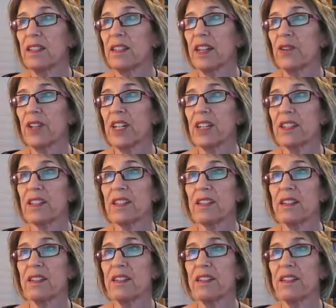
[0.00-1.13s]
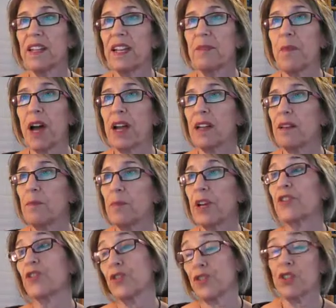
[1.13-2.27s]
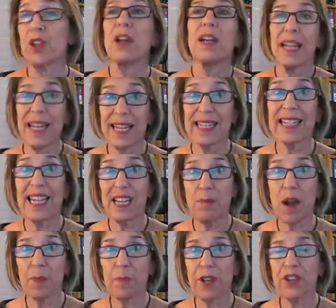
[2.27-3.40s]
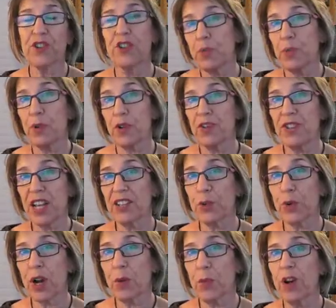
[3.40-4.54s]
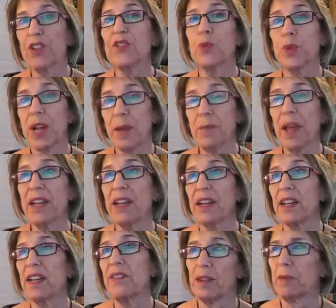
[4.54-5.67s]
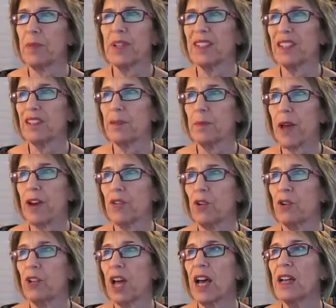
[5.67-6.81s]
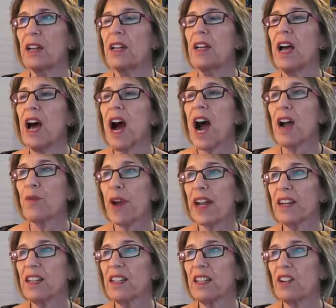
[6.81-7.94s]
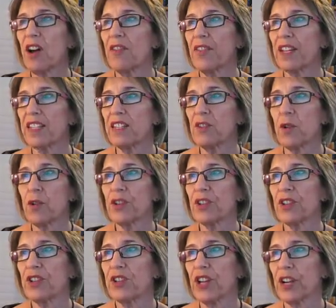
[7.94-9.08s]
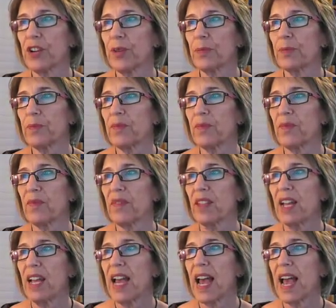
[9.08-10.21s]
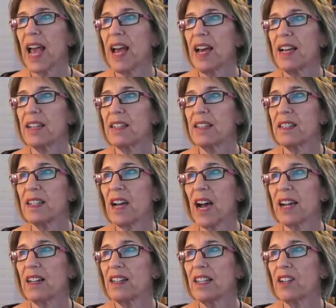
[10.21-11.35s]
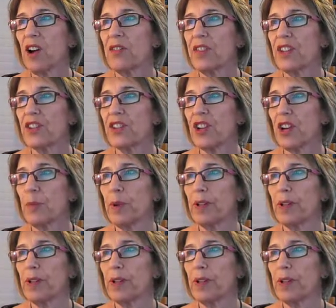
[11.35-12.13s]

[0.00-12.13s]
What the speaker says: There it is in my pictures. It's in my pictures because that's where I was when I made it, but it doesn't matter a whole lot. I right click on this in order to share, and I click on this share